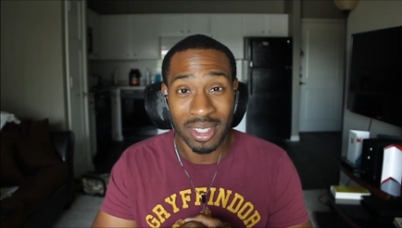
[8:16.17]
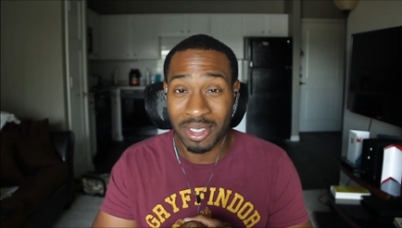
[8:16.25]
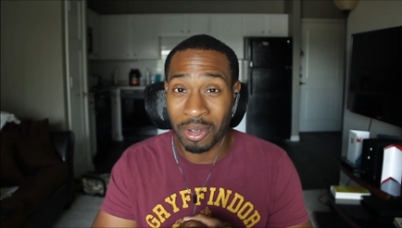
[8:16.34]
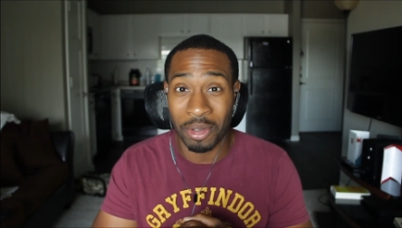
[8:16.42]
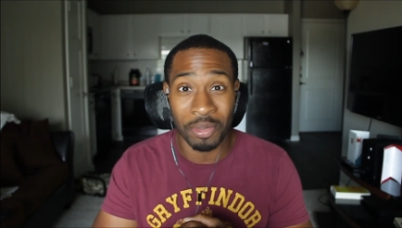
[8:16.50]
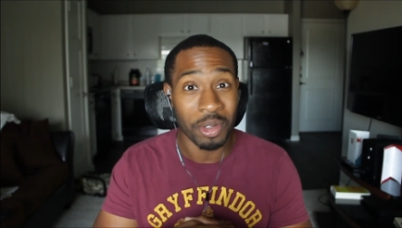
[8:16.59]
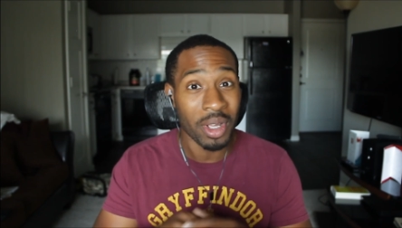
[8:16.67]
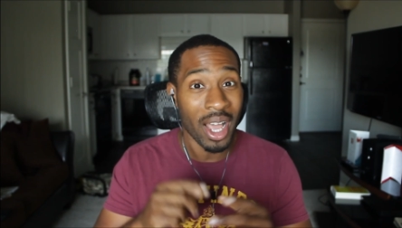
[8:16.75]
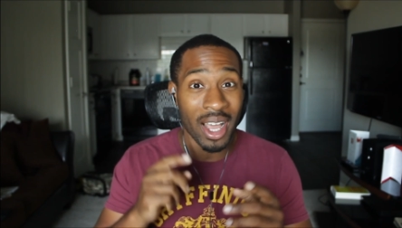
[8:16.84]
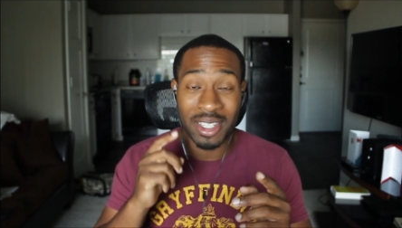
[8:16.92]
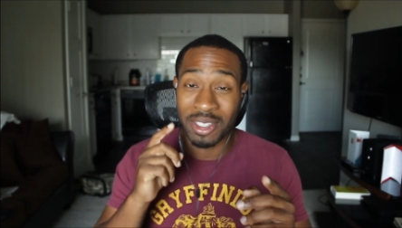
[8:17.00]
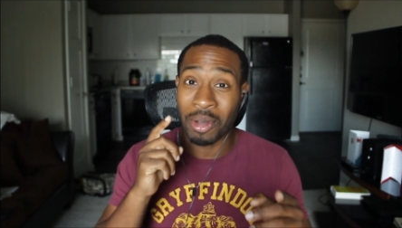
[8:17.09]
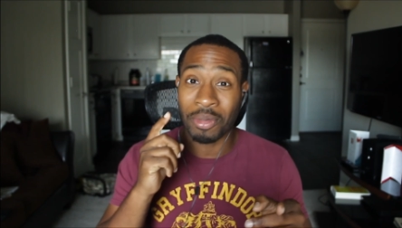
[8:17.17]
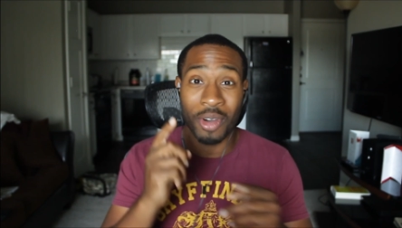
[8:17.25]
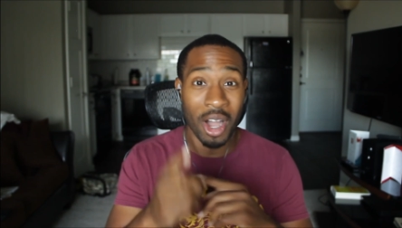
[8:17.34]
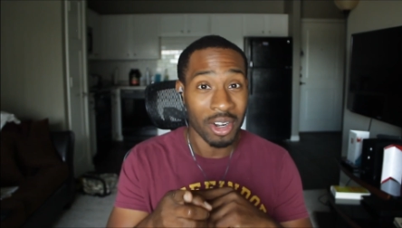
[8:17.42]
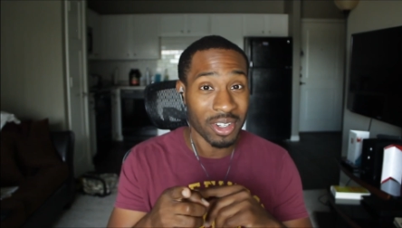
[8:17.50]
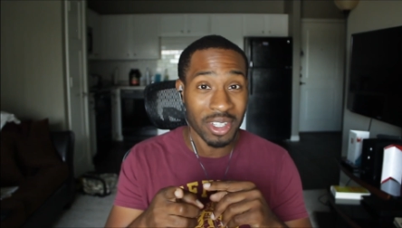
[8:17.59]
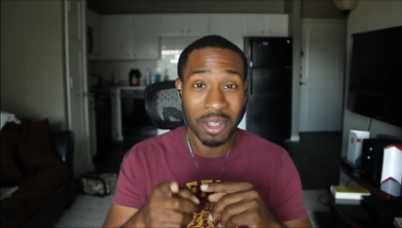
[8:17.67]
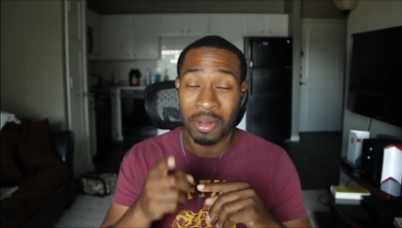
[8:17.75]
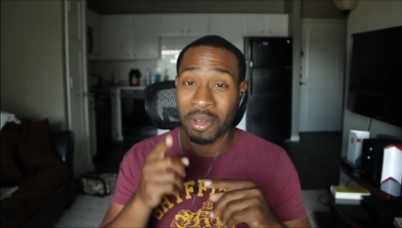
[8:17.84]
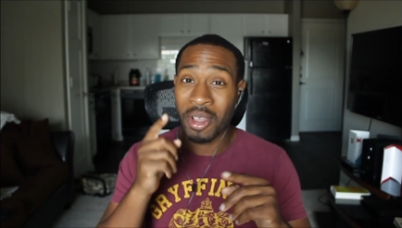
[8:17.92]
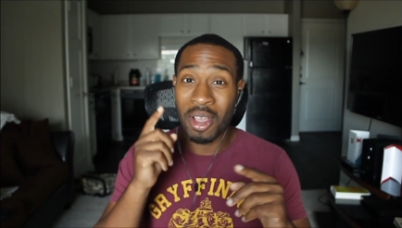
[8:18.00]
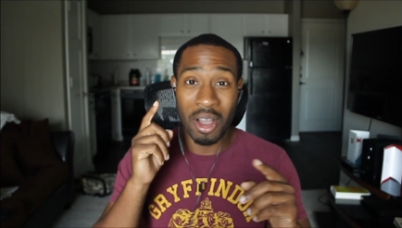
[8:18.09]
So if you guys don't follow
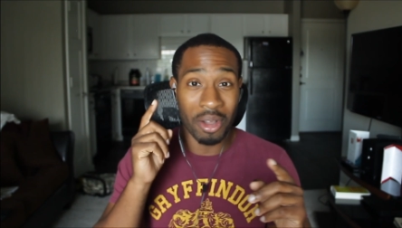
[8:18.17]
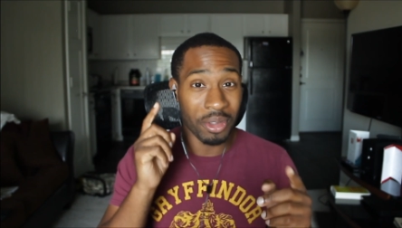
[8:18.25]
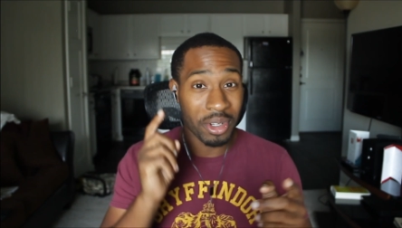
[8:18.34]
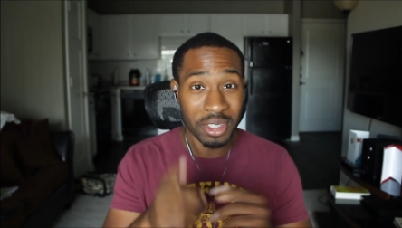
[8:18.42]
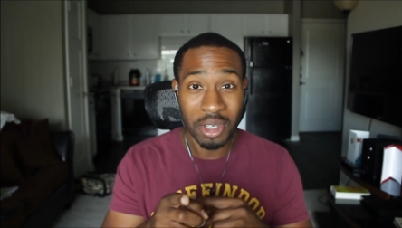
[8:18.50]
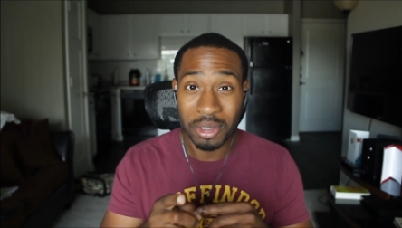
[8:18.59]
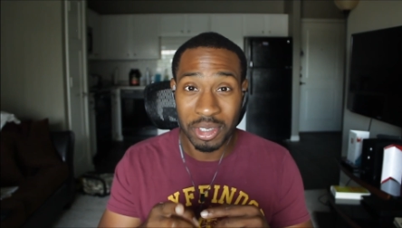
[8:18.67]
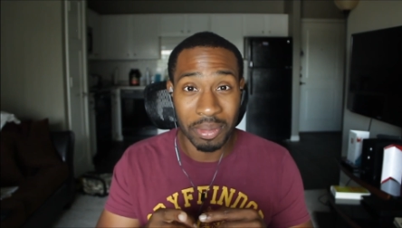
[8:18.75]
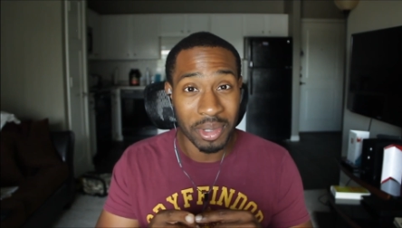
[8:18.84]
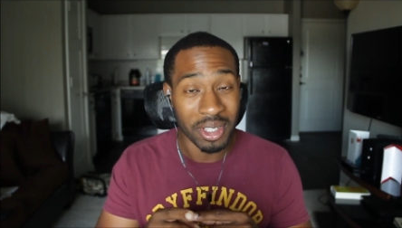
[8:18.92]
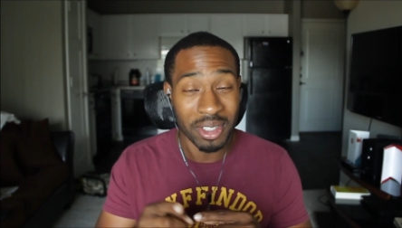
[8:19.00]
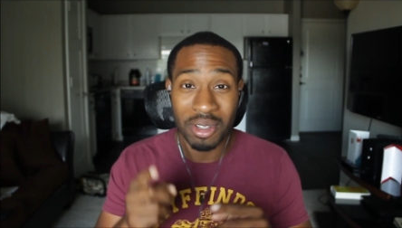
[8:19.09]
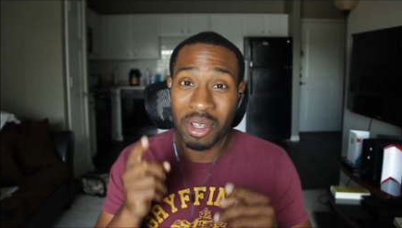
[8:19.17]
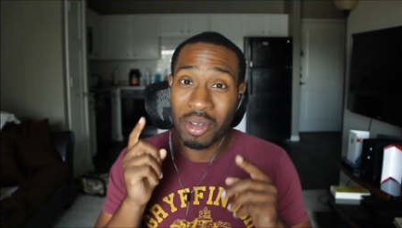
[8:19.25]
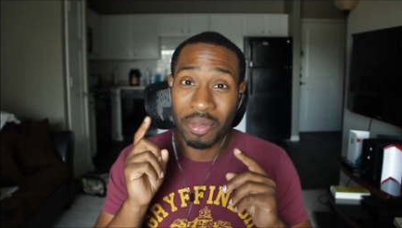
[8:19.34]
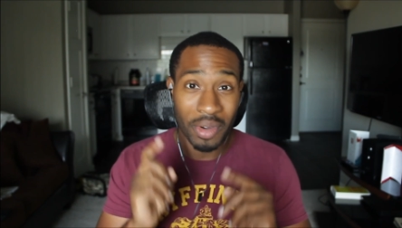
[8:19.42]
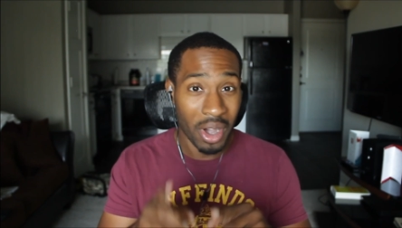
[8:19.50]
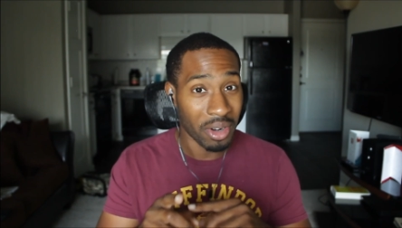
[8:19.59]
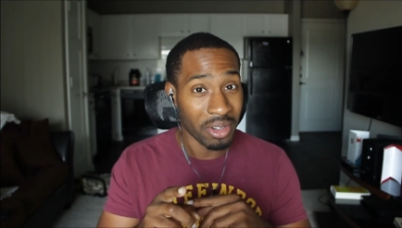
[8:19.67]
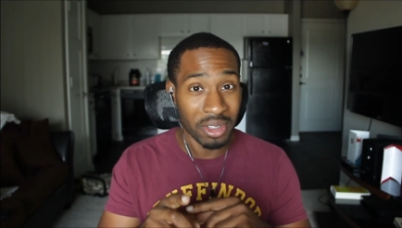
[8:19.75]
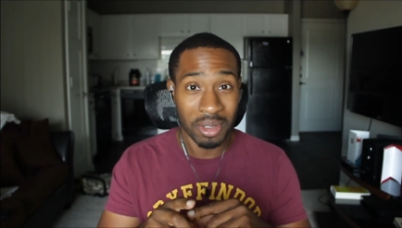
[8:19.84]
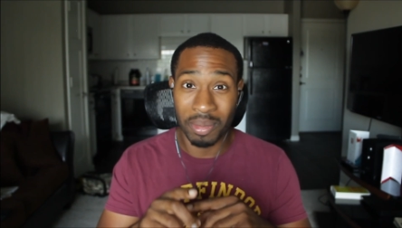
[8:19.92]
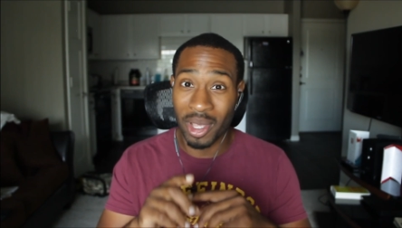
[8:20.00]
them on their social media, follow them.